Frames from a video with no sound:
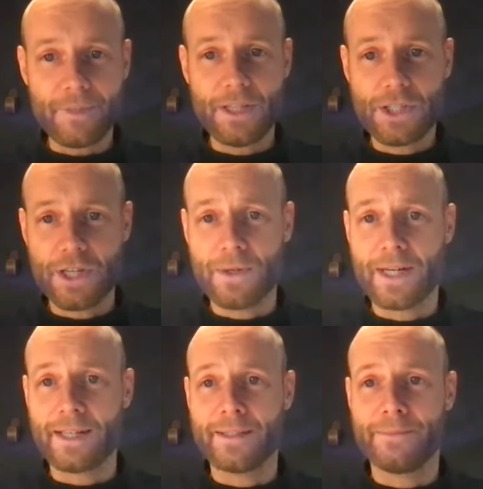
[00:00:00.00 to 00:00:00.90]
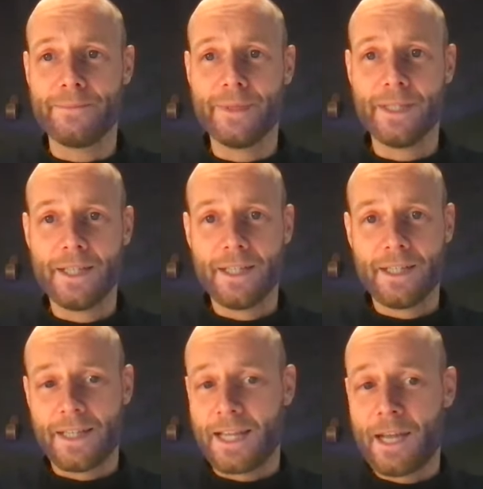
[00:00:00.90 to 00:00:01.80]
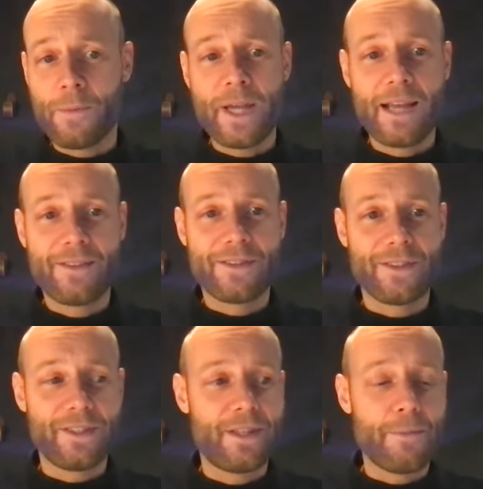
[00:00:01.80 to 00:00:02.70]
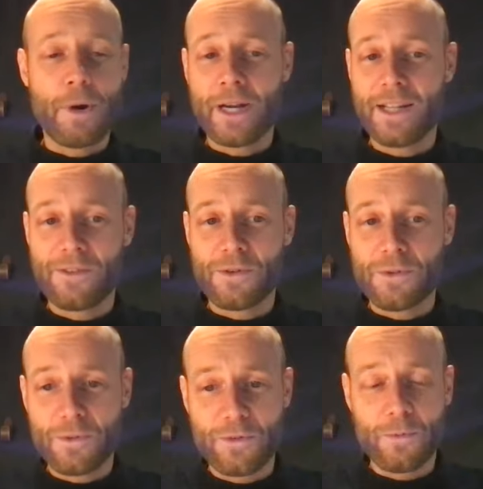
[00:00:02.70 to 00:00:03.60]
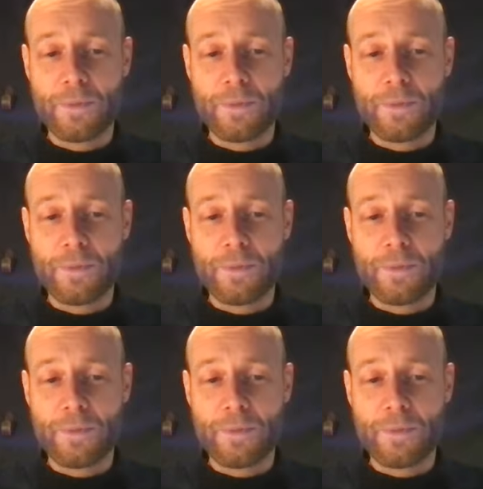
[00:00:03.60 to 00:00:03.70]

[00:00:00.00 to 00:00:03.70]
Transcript: So yeah, then we had the money to